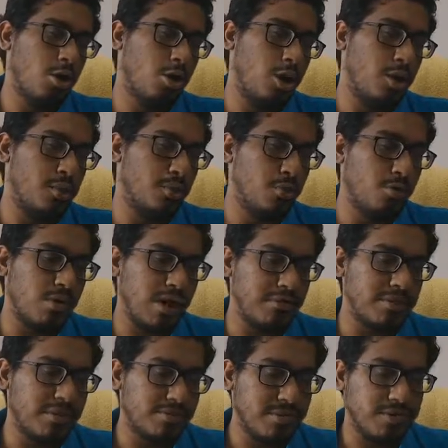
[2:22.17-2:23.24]
or move
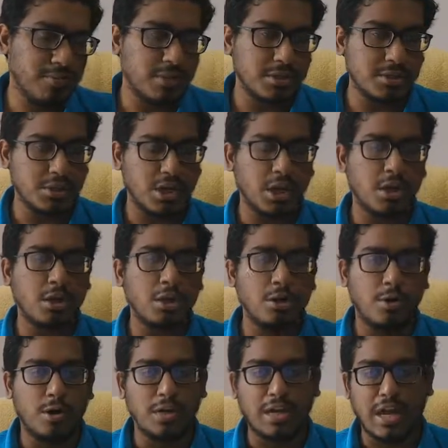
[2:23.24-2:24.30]
away from the check
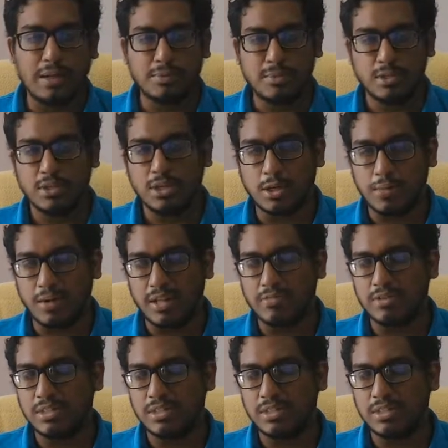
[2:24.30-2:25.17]
or capture the queen,